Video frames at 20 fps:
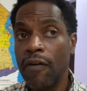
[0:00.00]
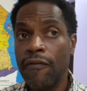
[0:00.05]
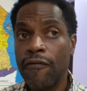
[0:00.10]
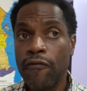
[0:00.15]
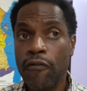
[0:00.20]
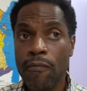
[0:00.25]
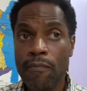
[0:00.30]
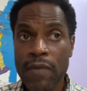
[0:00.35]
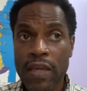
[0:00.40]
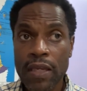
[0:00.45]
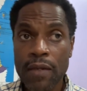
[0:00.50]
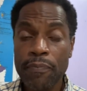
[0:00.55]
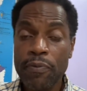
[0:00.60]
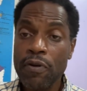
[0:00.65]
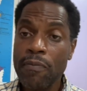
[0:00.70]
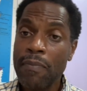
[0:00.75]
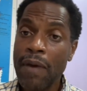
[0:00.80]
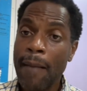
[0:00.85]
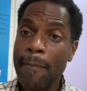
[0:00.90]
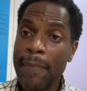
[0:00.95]
for me to
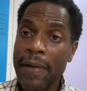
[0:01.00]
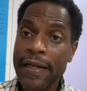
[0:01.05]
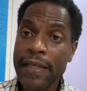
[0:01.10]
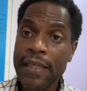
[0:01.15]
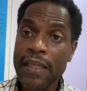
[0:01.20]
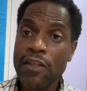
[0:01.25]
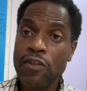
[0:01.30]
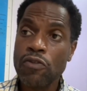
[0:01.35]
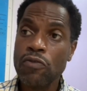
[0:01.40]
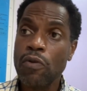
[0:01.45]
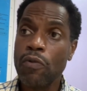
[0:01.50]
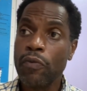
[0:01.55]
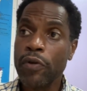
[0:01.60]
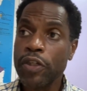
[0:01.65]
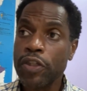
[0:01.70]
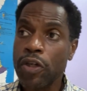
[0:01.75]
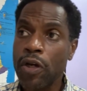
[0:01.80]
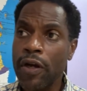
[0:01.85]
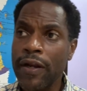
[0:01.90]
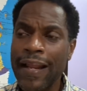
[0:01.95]
put my money into a
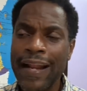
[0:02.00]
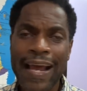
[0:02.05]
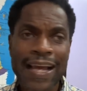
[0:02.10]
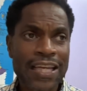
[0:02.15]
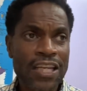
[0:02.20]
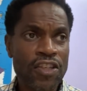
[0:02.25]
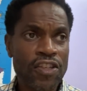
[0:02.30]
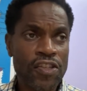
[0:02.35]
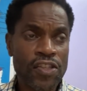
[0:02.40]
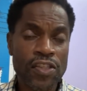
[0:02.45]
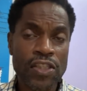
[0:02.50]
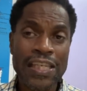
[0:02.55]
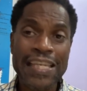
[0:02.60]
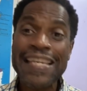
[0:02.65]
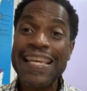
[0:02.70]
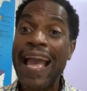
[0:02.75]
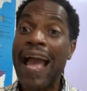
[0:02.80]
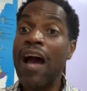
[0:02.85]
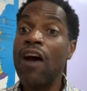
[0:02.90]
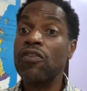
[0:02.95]
return that I can
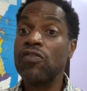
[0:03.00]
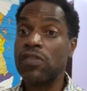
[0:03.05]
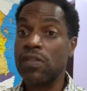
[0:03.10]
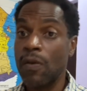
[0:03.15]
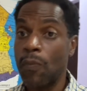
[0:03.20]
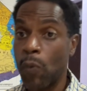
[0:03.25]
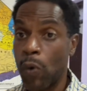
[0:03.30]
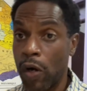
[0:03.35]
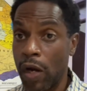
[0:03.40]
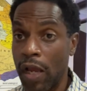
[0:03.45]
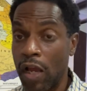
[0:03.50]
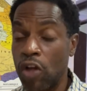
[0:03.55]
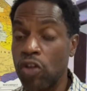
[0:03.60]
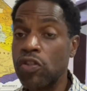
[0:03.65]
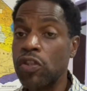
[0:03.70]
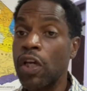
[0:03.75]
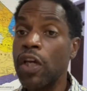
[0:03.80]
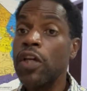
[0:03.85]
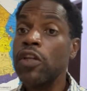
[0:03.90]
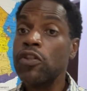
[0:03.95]
seek out somewhere
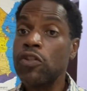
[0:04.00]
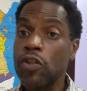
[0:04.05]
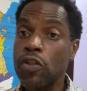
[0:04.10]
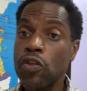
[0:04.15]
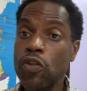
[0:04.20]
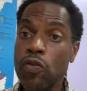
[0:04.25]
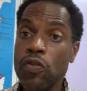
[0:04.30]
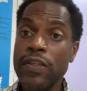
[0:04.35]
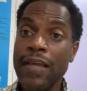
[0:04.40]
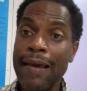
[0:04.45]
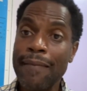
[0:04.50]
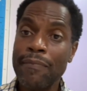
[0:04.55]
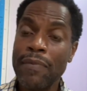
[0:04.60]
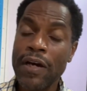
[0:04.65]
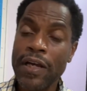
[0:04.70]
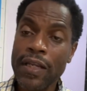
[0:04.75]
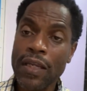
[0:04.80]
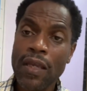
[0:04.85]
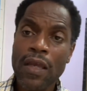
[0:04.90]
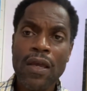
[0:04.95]
else to use that
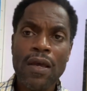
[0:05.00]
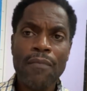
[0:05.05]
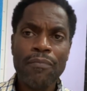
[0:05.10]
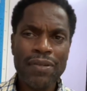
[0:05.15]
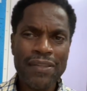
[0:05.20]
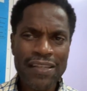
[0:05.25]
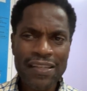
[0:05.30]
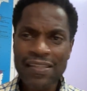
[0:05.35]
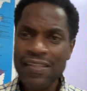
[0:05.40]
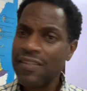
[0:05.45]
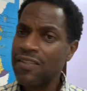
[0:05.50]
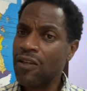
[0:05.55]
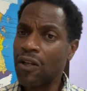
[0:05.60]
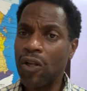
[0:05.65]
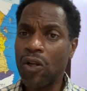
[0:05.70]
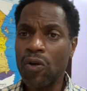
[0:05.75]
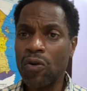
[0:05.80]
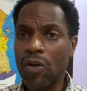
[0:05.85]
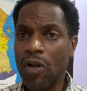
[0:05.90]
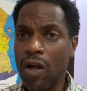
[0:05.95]
money. But this is a
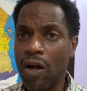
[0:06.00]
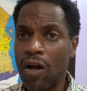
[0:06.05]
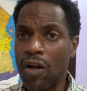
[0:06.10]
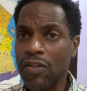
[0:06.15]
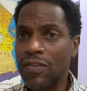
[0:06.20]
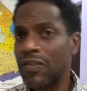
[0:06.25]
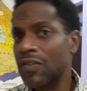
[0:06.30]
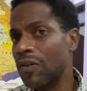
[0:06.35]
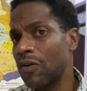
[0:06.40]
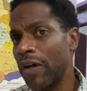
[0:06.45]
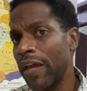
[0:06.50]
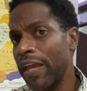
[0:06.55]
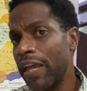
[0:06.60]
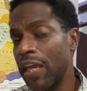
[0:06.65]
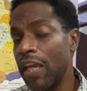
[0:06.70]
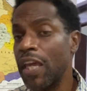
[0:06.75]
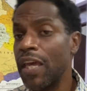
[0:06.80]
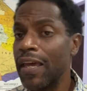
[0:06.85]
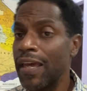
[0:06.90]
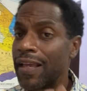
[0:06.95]
low cost, so
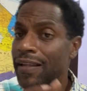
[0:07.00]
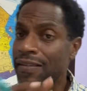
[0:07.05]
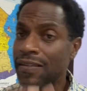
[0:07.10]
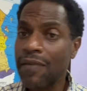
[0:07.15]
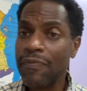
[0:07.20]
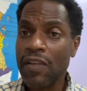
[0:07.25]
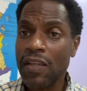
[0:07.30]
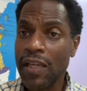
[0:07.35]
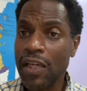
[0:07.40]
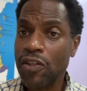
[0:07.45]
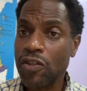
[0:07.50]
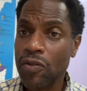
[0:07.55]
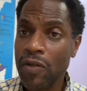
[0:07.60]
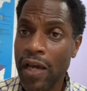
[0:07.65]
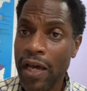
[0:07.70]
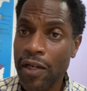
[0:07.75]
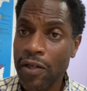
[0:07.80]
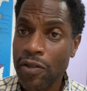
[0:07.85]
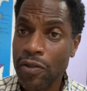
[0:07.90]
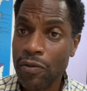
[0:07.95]
hey, it's something that you
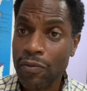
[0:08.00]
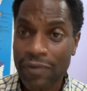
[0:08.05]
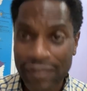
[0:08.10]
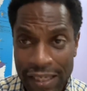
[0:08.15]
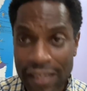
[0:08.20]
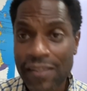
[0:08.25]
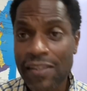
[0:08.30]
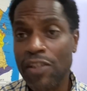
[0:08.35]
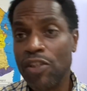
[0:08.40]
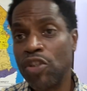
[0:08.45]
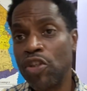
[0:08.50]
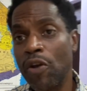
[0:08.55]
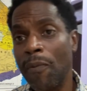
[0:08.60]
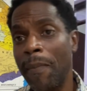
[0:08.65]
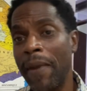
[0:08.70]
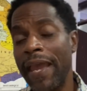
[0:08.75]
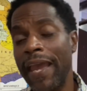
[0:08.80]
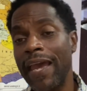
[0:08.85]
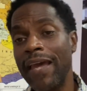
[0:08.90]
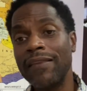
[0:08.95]
got to do. This is your
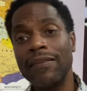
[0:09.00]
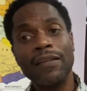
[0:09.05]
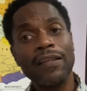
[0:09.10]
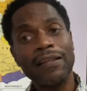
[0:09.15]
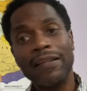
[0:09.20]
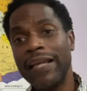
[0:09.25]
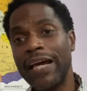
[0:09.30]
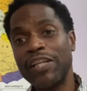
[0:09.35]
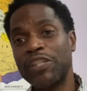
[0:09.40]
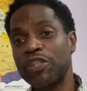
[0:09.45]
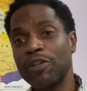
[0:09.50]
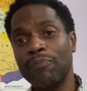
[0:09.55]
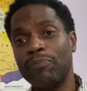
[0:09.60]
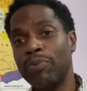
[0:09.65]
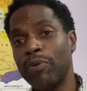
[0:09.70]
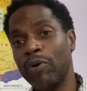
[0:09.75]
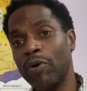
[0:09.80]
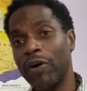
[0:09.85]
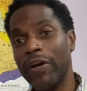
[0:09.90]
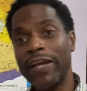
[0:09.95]
man, not your
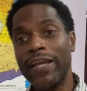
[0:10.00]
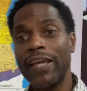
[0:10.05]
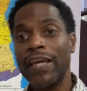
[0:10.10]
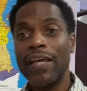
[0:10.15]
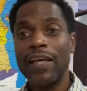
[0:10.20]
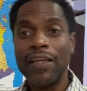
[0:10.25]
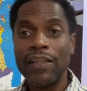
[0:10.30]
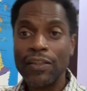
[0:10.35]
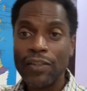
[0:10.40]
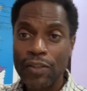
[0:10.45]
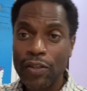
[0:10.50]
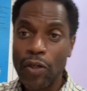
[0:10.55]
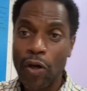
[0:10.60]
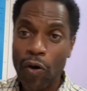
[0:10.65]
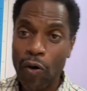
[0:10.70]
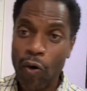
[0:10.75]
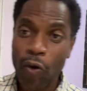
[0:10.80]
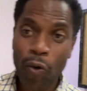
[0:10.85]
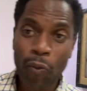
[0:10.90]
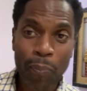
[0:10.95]
boy.
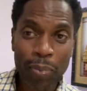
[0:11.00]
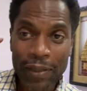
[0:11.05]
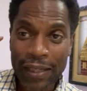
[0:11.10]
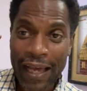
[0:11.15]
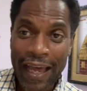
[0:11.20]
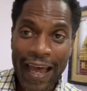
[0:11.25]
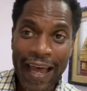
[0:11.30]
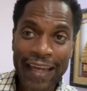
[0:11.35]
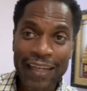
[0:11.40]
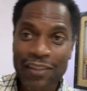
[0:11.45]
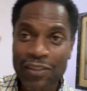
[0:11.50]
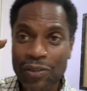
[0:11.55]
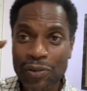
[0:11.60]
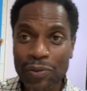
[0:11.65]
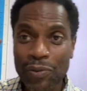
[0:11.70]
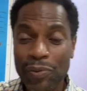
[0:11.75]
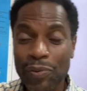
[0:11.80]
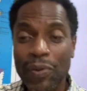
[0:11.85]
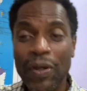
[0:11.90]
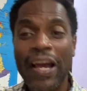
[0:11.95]
Coal Black
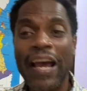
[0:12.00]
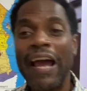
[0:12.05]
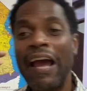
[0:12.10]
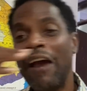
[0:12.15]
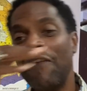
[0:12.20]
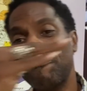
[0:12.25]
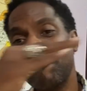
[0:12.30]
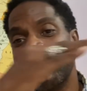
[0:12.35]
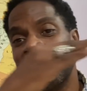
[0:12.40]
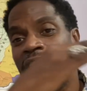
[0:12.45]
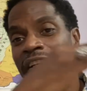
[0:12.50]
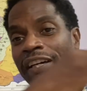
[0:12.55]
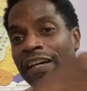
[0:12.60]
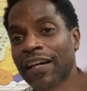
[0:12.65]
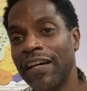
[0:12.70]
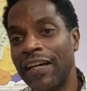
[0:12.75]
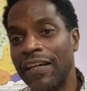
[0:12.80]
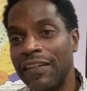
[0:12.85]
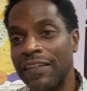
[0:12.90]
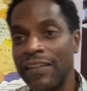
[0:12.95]
to
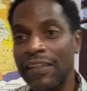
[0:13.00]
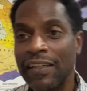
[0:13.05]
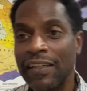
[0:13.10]
Africa.